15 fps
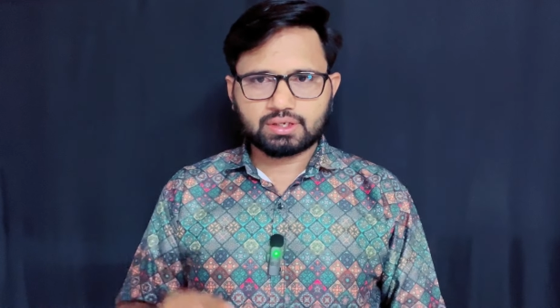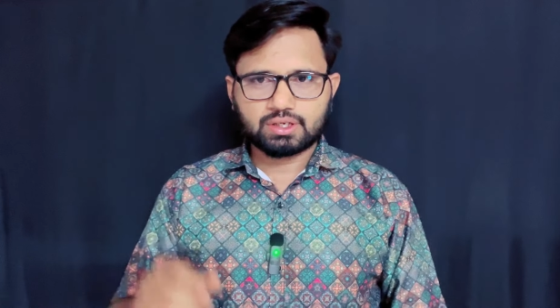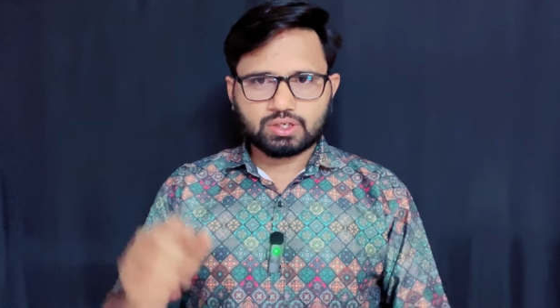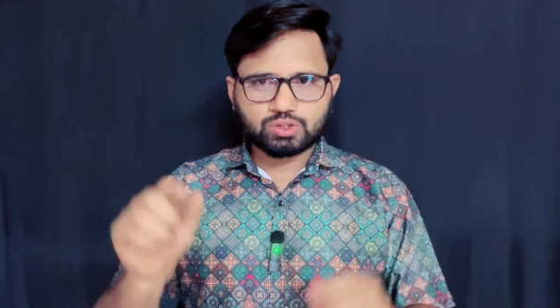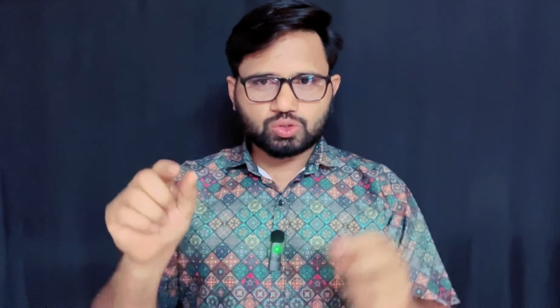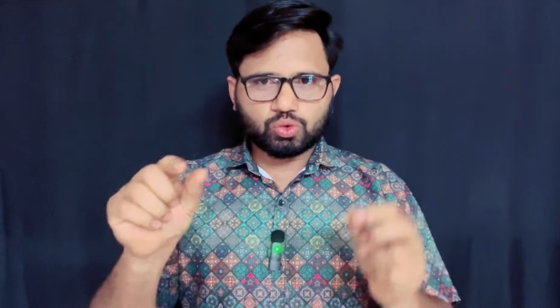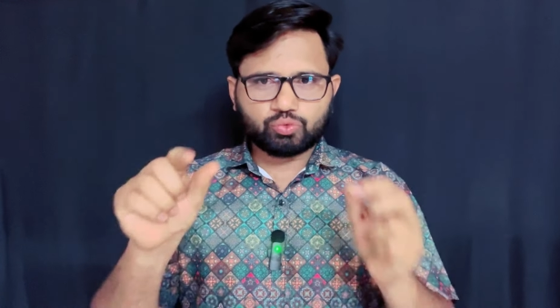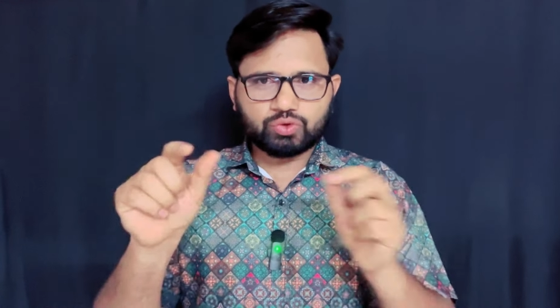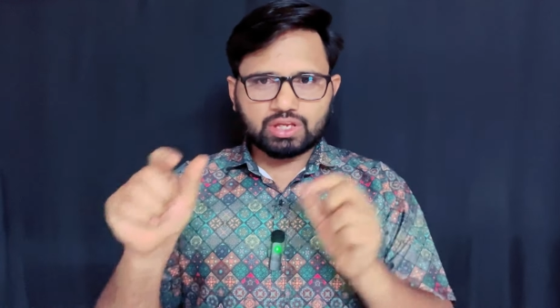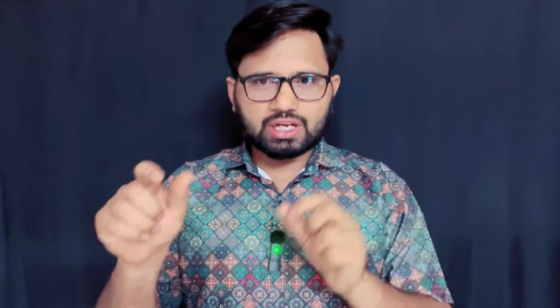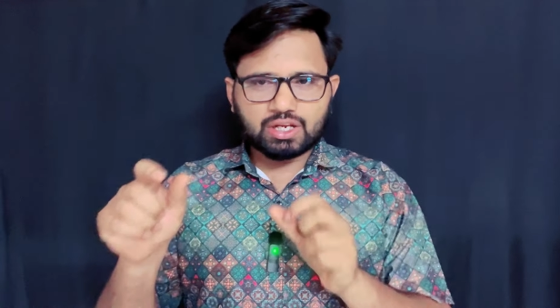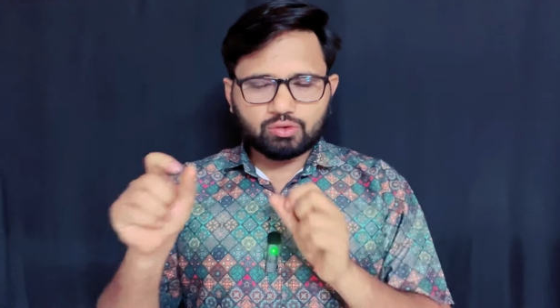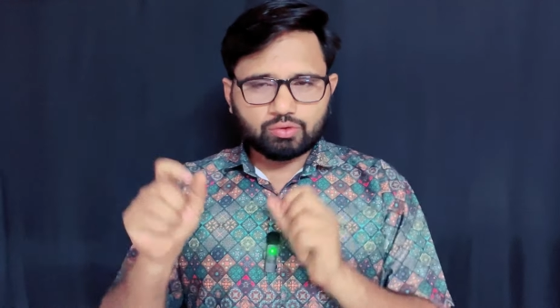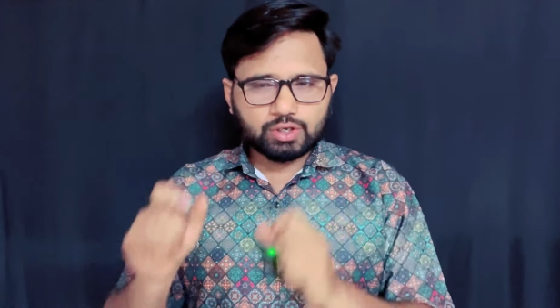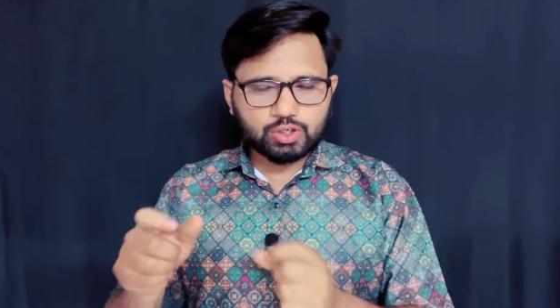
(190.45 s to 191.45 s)
So
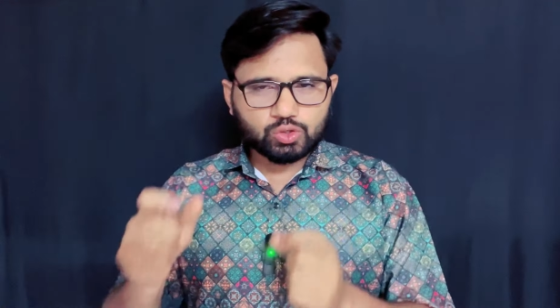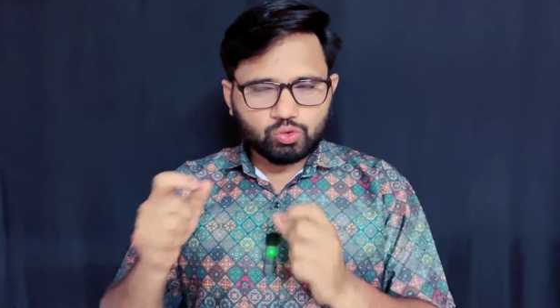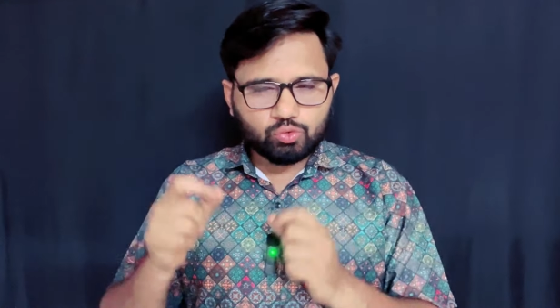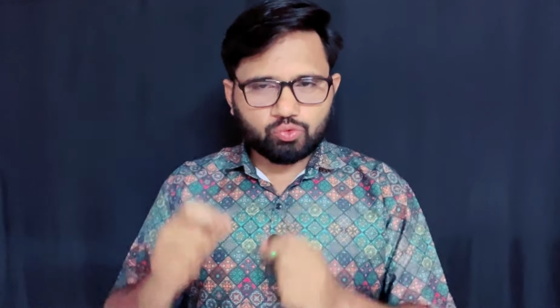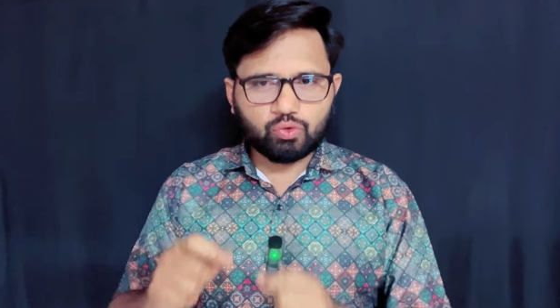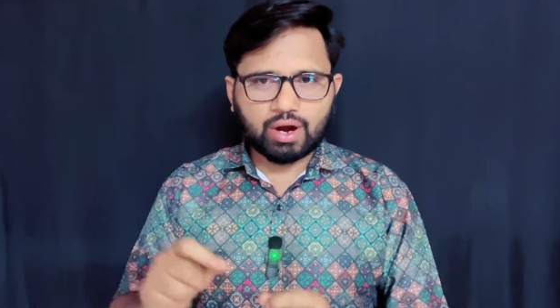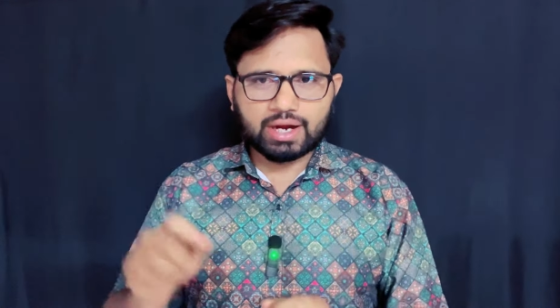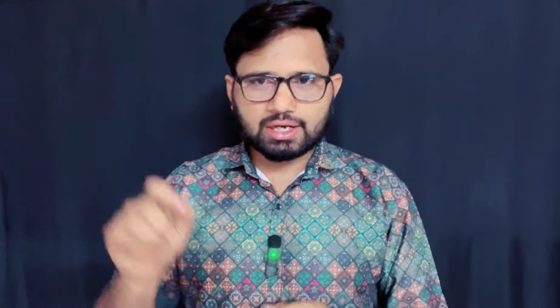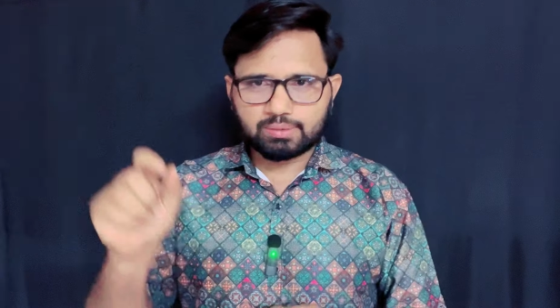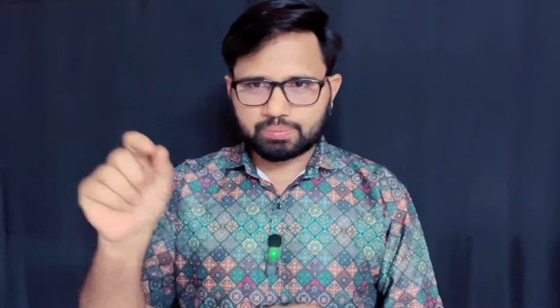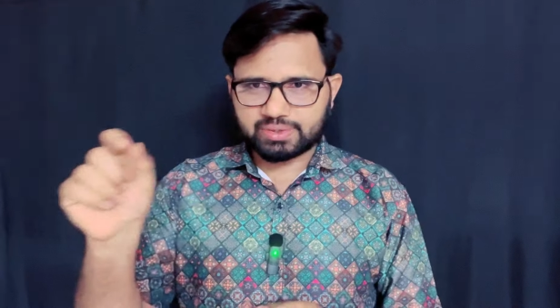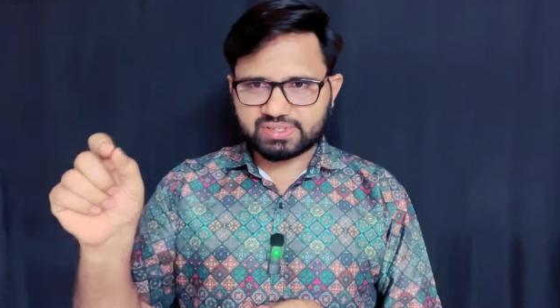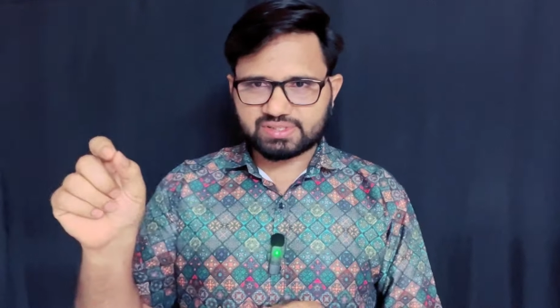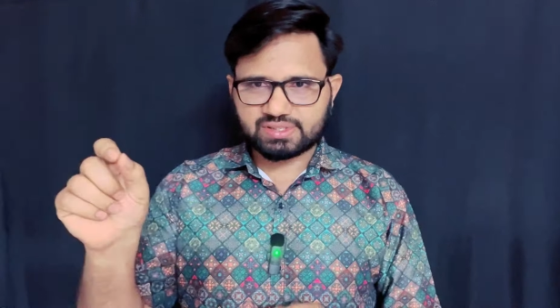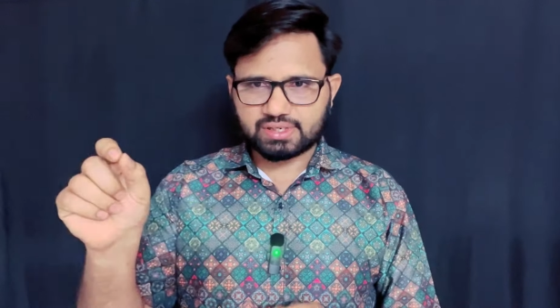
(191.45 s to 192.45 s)
wherever you find
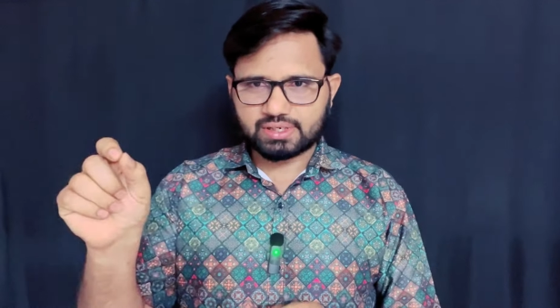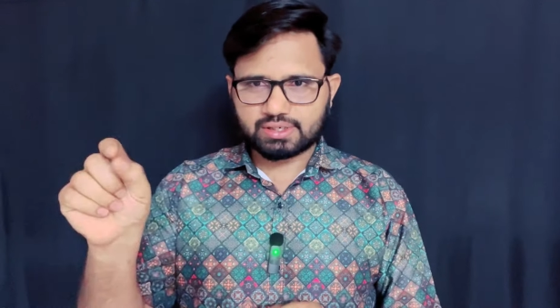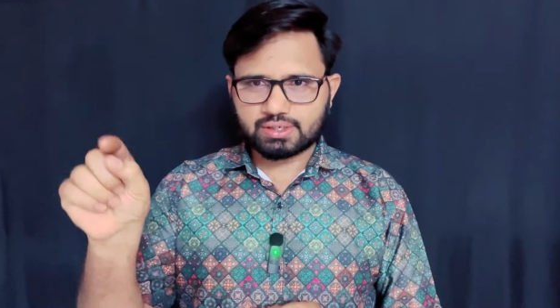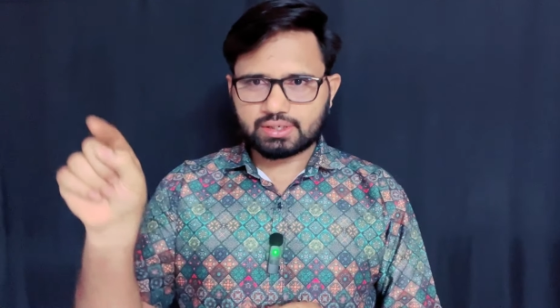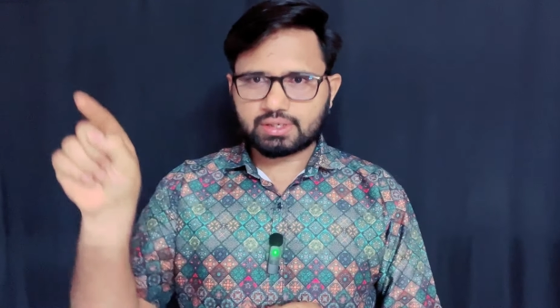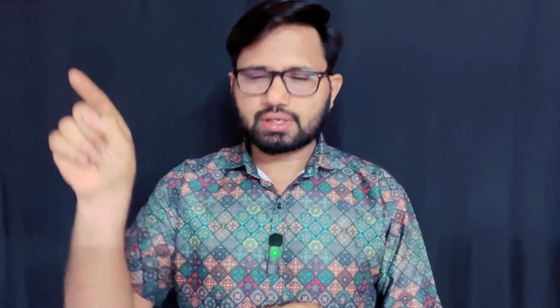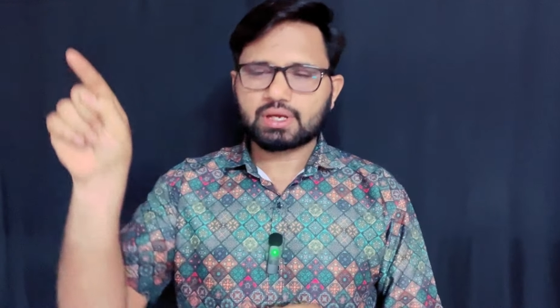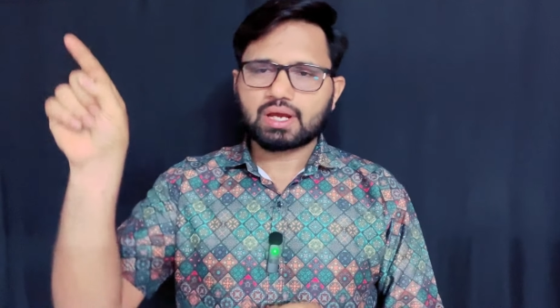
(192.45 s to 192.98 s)
present,